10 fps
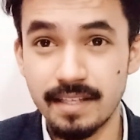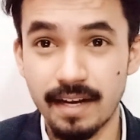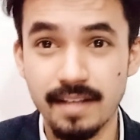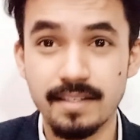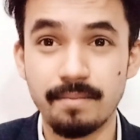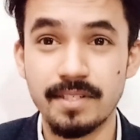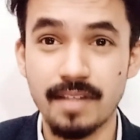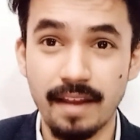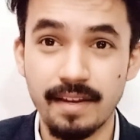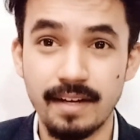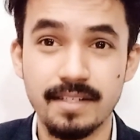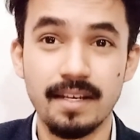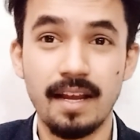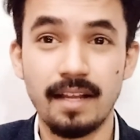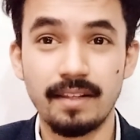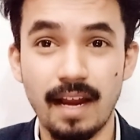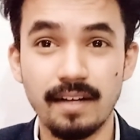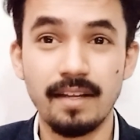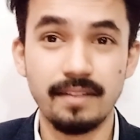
There are some standards that